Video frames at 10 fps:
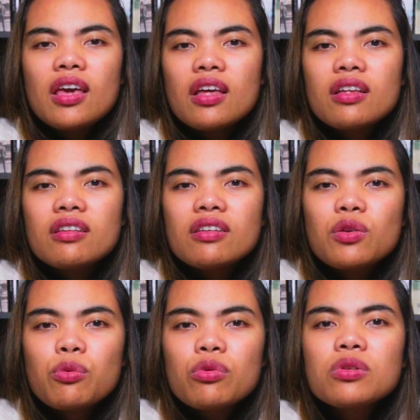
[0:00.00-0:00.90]
And
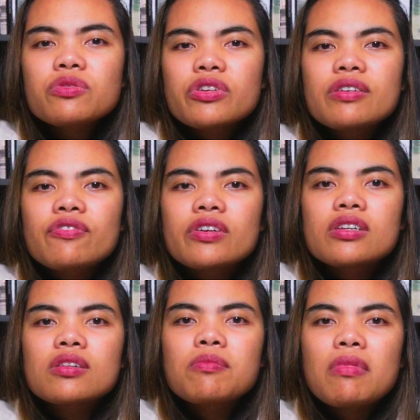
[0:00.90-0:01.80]
the ruled
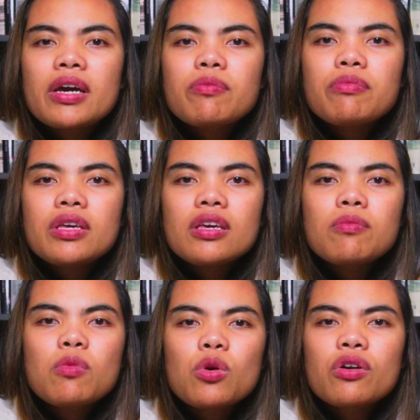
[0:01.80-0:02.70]
refill might
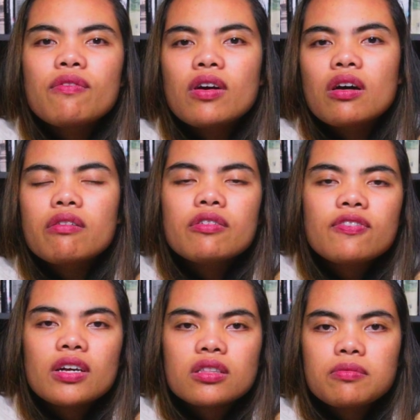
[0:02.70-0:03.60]
be more of a
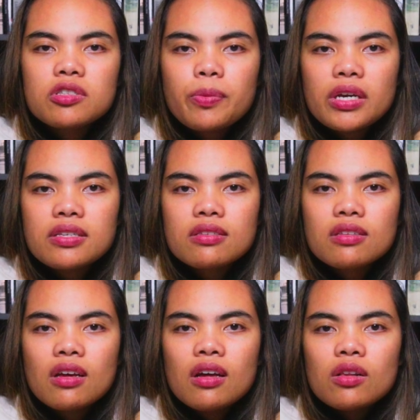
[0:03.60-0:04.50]
reflective
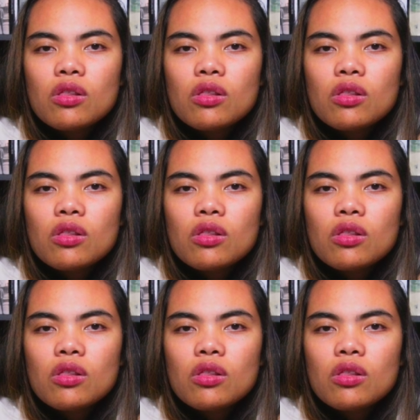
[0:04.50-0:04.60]
space,